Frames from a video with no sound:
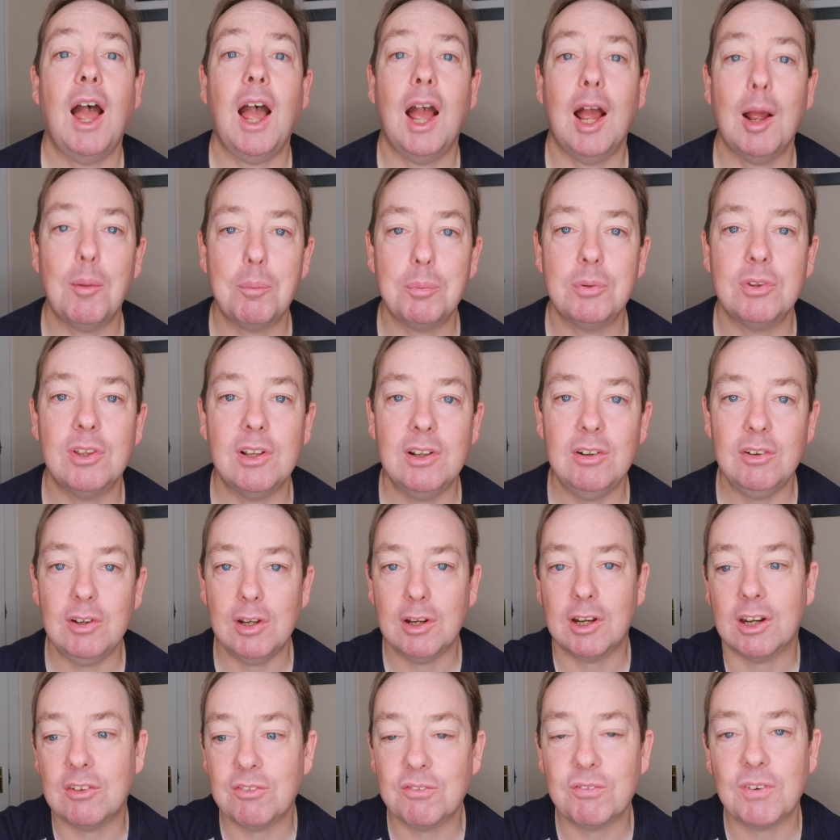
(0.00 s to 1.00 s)

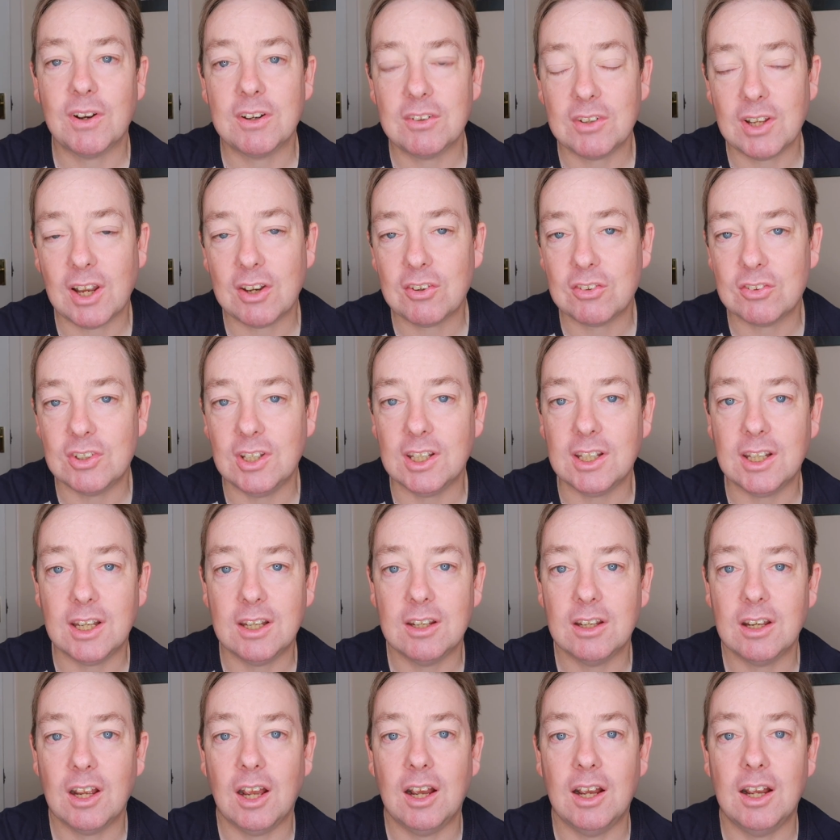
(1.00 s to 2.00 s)
Absolutely fantastic,